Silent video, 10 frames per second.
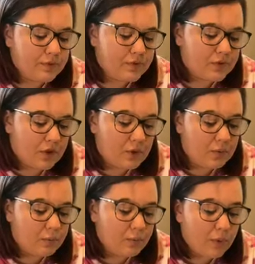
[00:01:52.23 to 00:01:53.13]
So
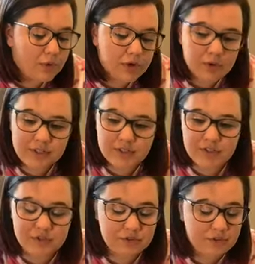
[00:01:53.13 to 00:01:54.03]
what we're going to
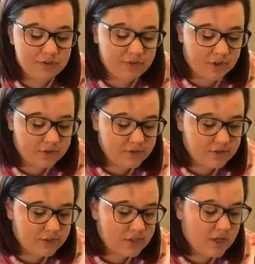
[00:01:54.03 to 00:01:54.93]
do
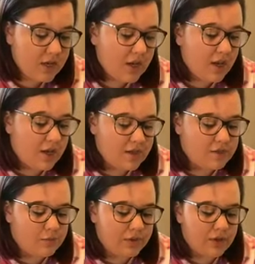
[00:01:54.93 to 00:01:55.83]
first
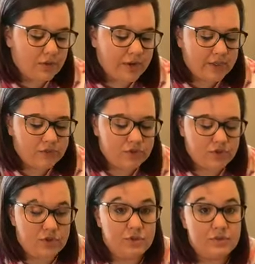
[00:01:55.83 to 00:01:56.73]
is we are going
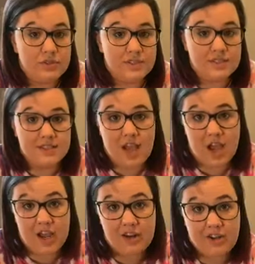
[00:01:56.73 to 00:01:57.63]
to
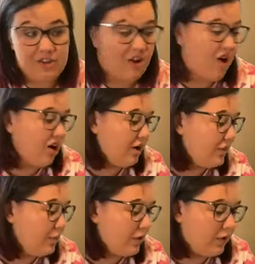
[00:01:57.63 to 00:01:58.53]
design the car
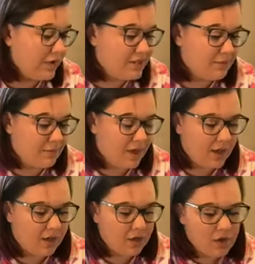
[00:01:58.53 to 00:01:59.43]
that we're going to be
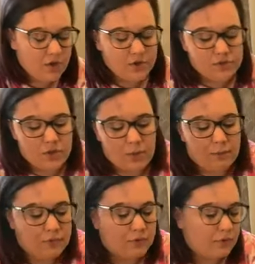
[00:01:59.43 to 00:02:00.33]
making. So a
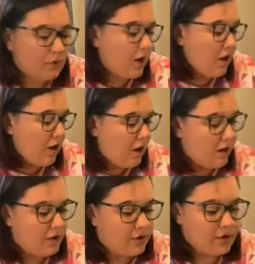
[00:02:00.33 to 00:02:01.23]
balloon
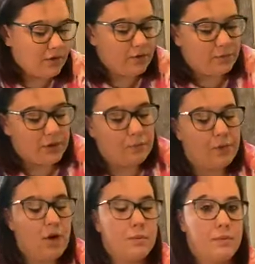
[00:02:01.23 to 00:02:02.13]
car, when you blow
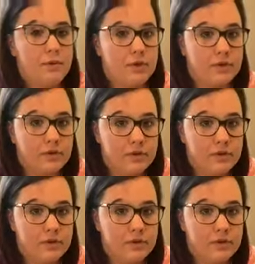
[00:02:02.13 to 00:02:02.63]
up a balloon,